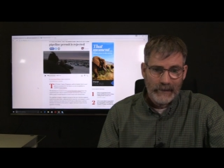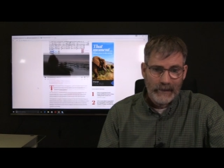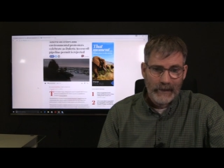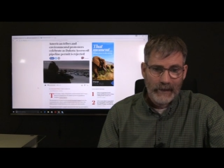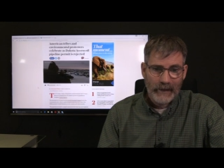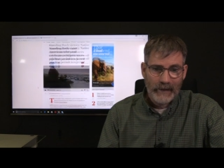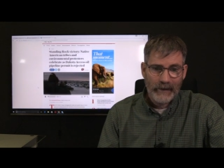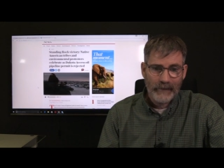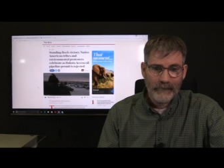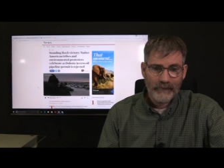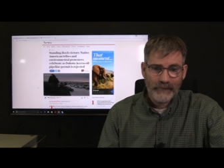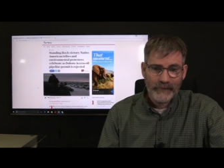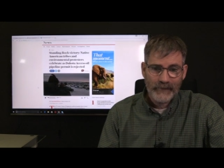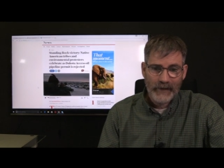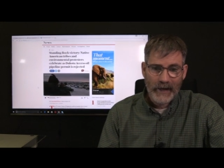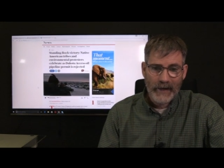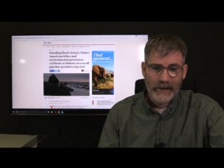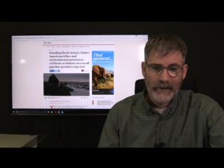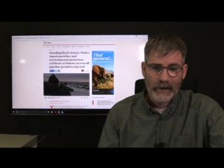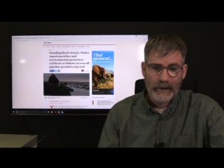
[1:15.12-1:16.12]
And
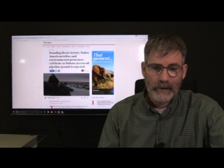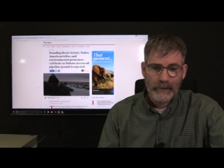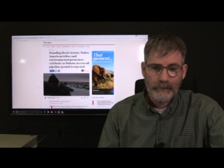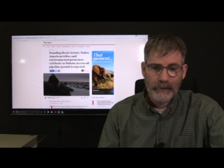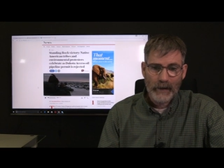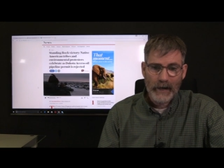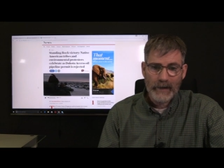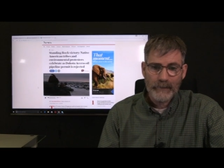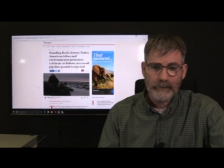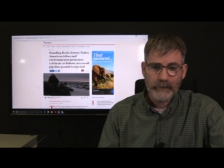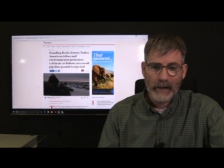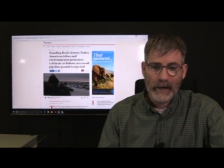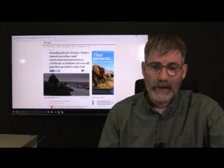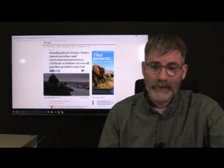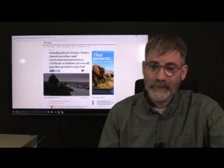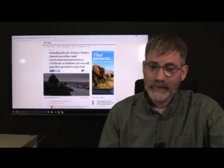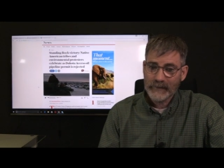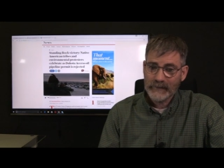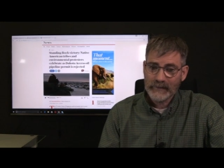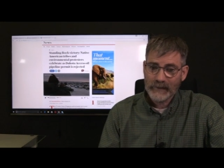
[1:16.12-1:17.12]
that
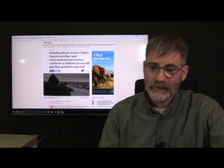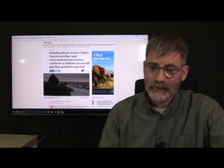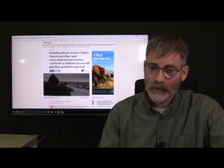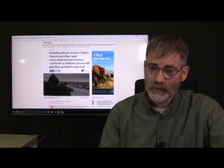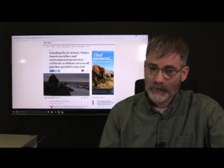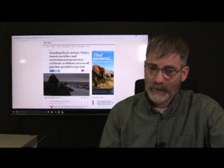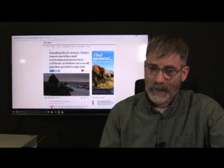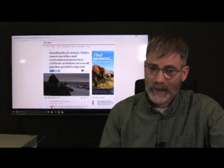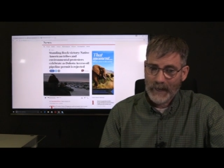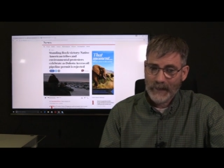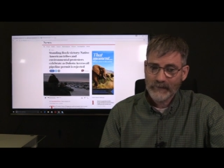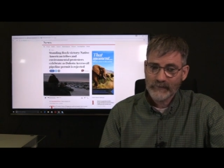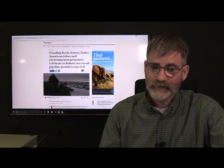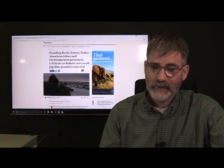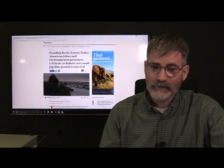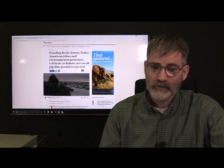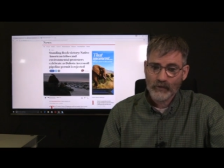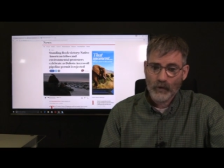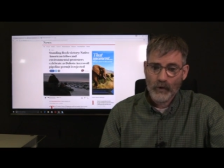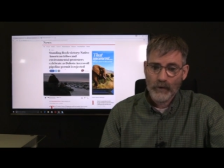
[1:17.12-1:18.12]
pipeline, the Dakota
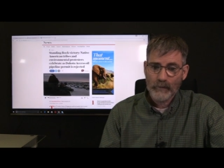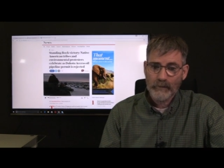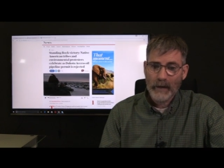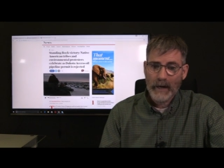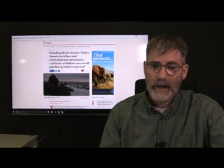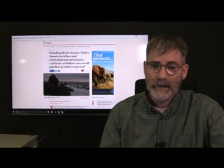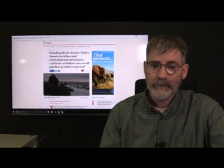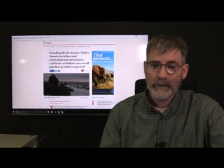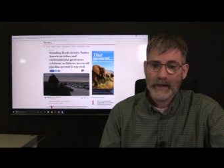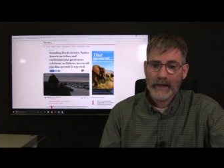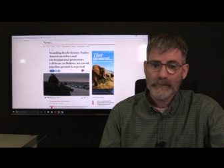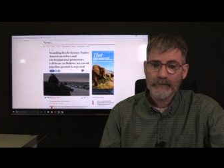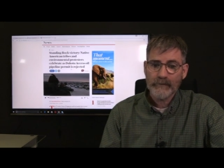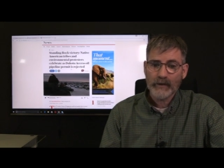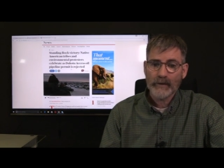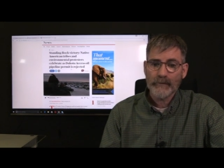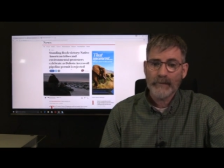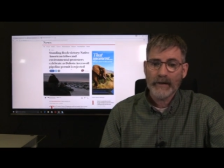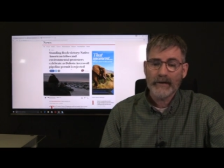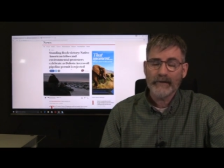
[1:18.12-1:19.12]
Access Oil Pipeline
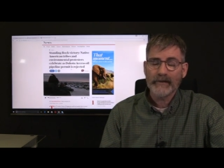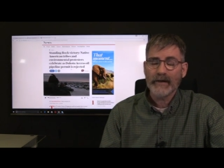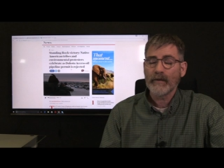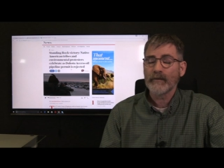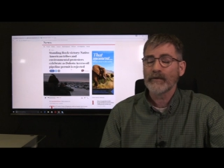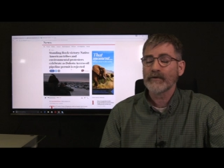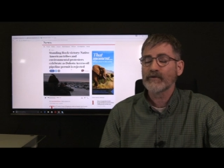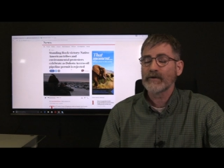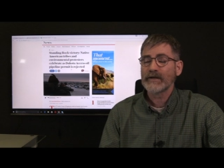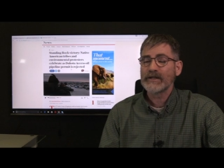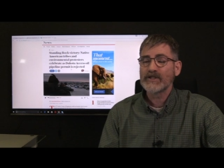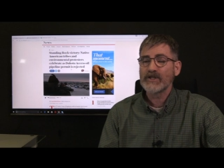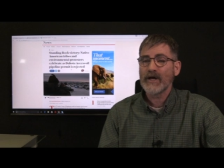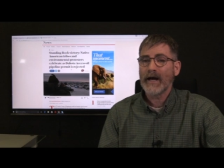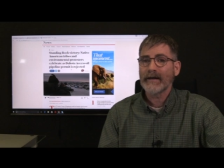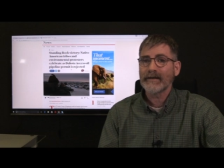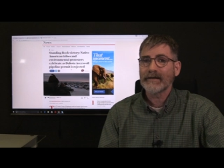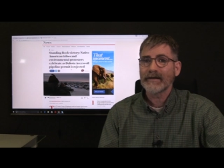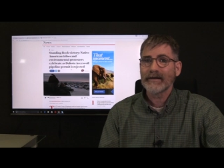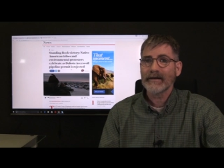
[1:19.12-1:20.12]
permit that was
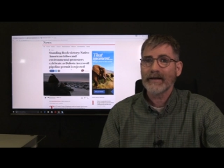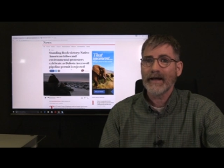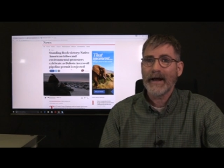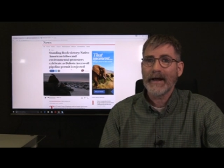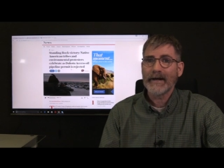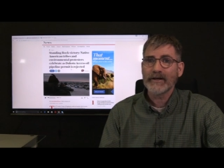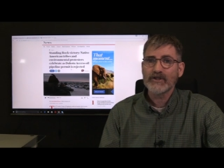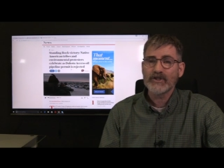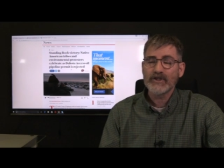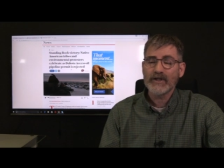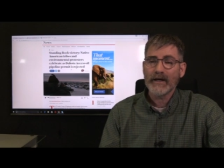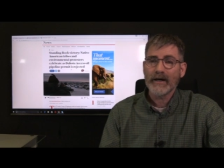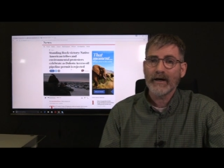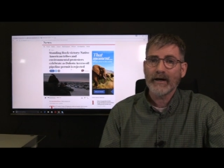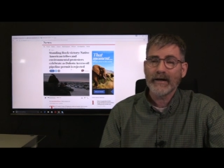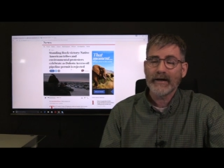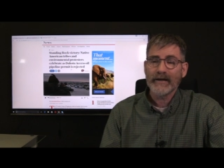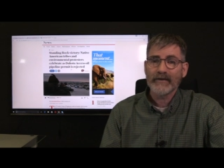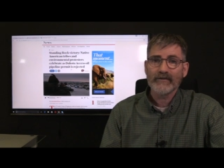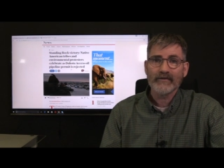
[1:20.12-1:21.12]
rejected last
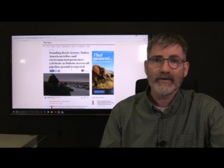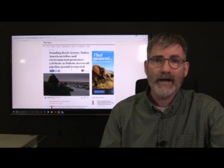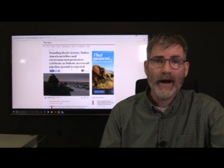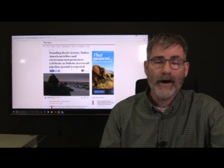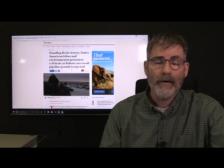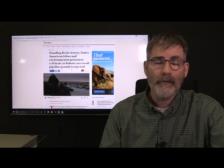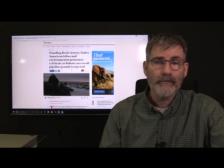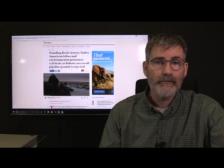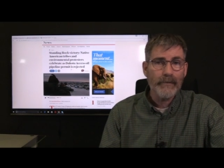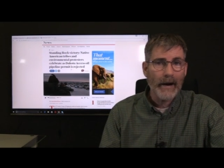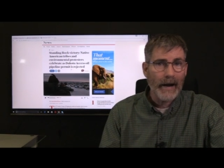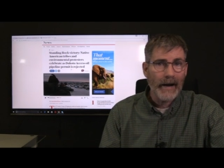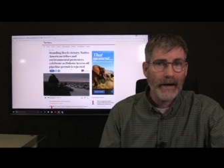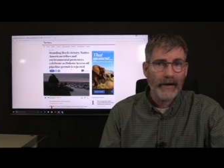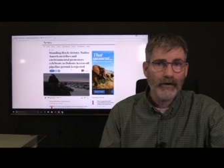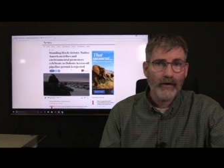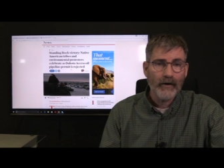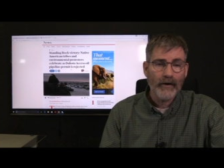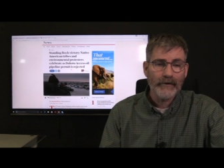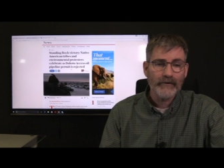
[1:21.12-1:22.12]
year, is now
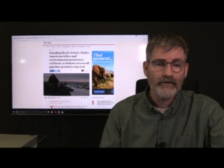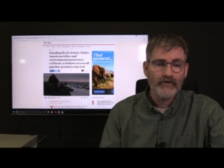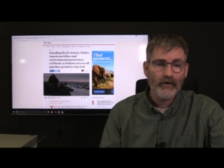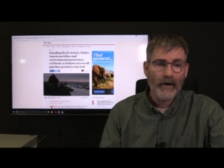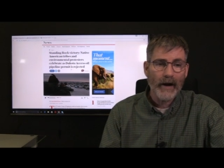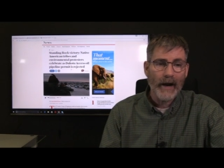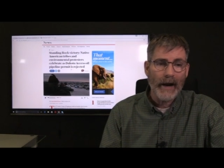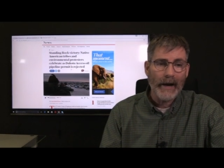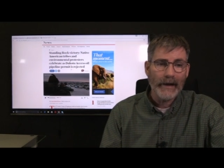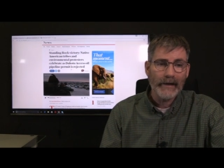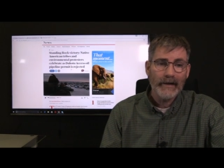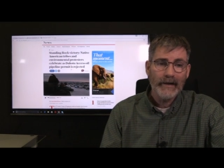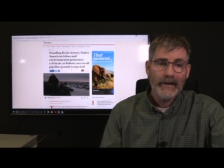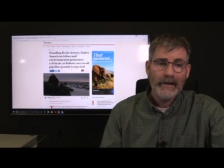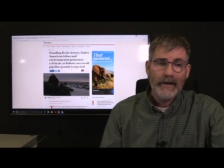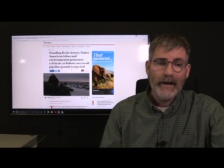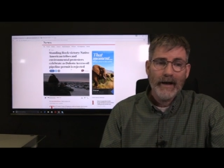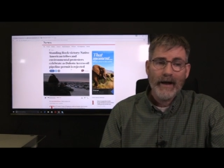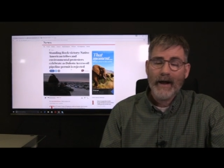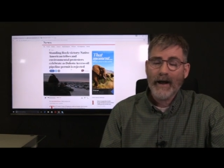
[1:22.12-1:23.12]
back on track.
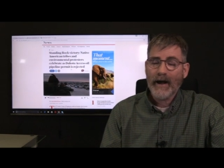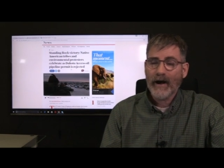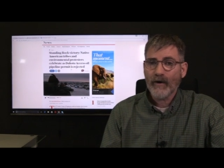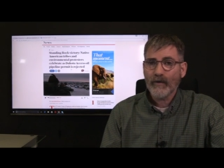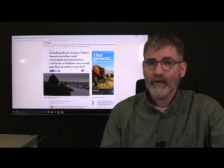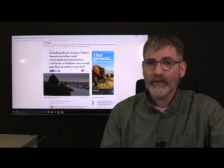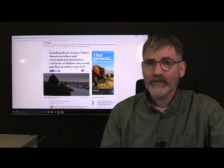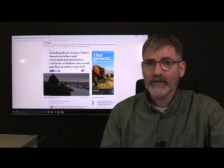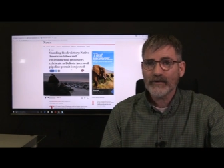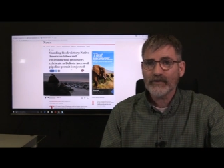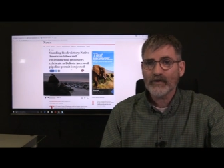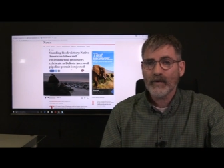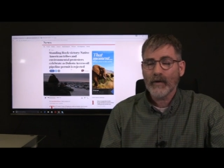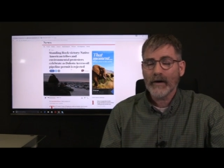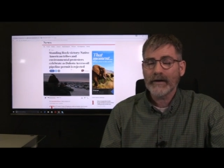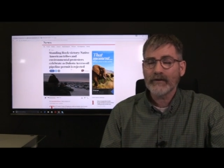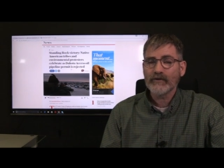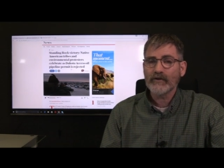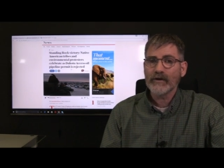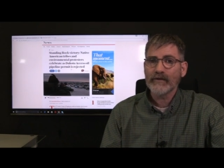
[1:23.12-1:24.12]
How is this
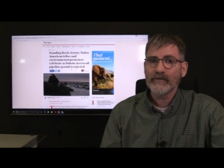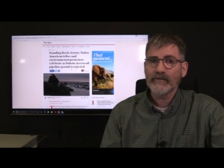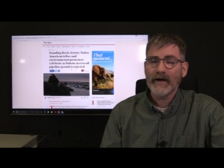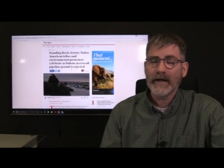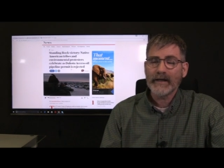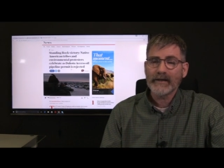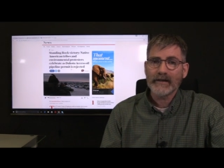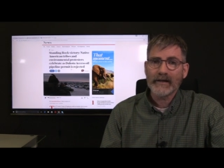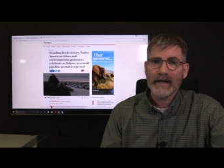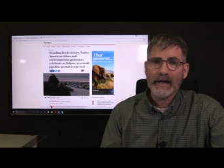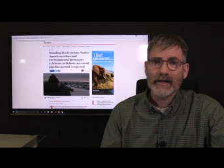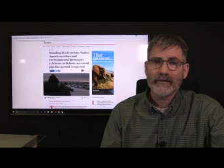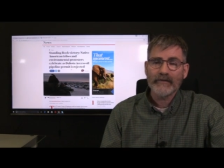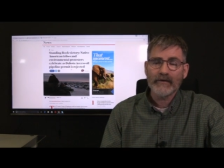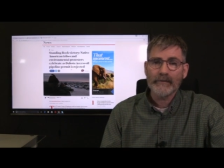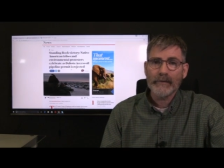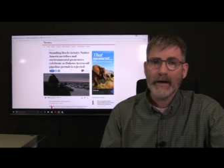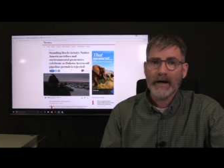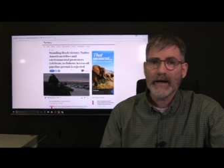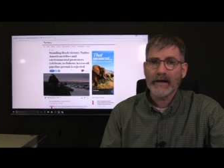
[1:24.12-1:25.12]
going to affect the Native
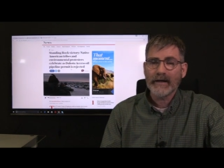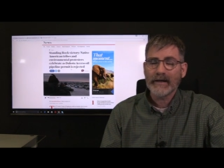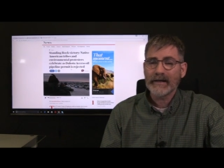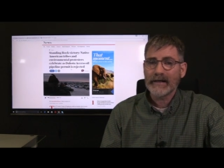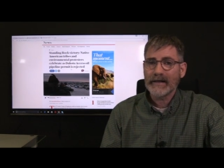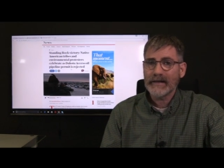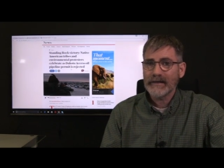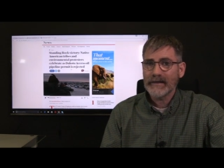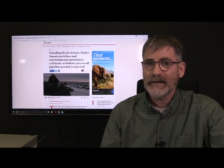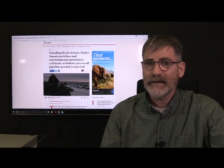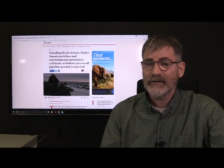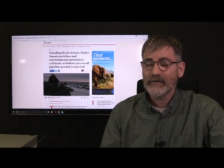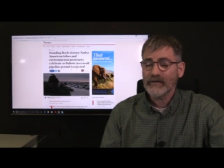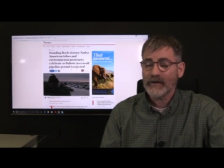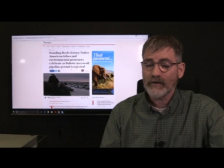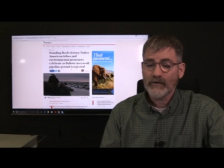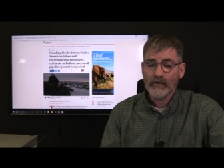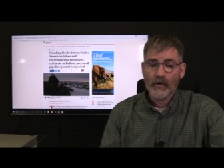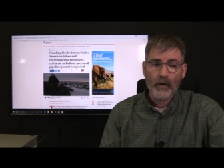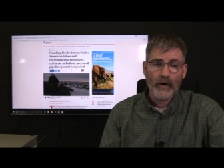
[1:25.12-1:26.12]
American Indians?
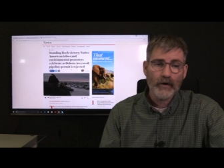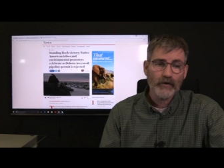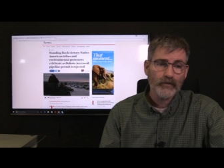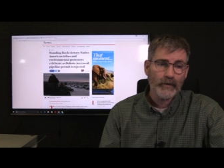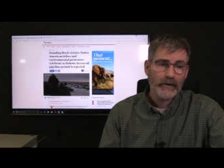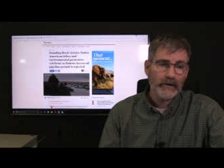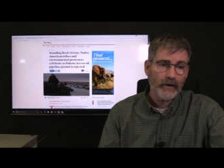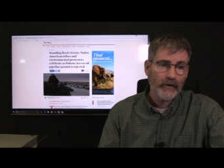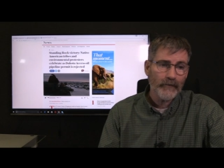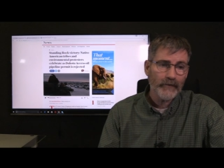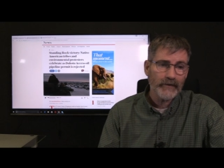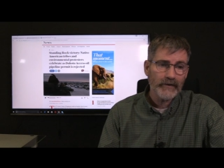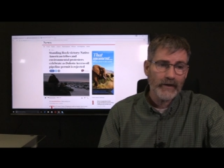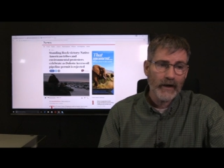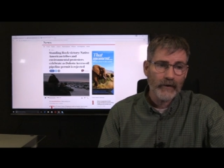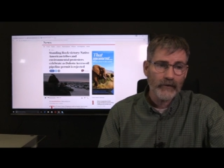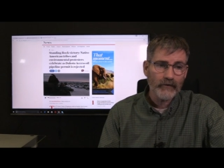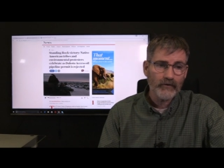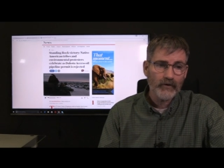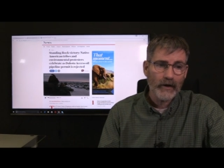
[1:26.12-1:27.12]
And of course, we know that
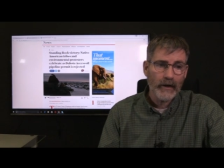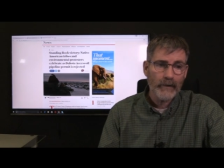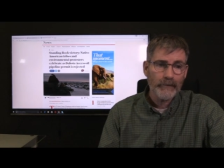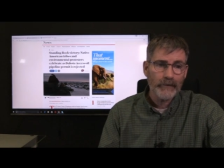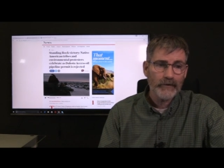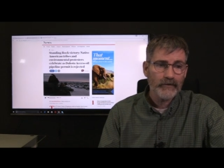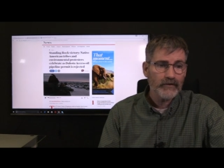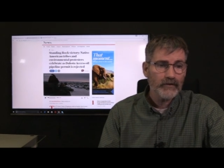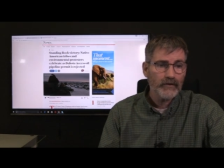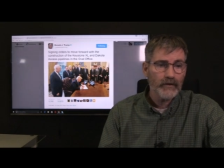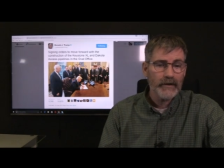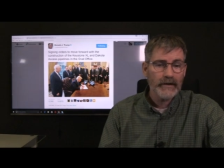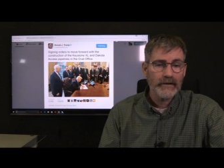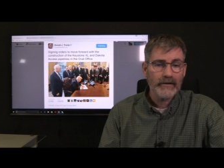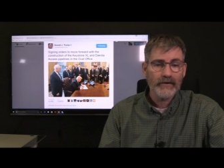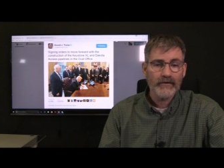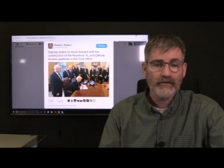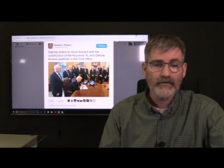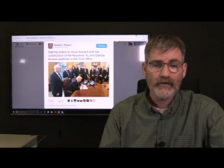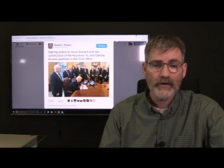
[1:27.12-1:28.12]
Donald Trump is doing
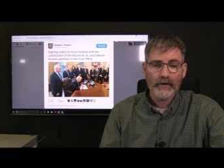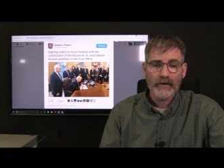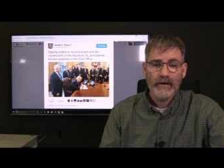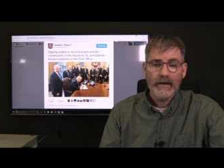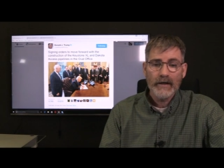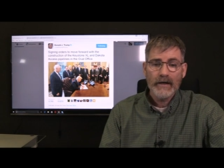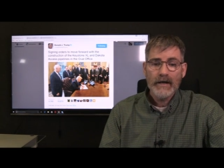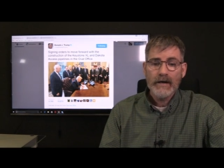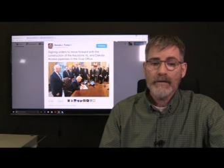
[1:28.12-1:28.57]
this for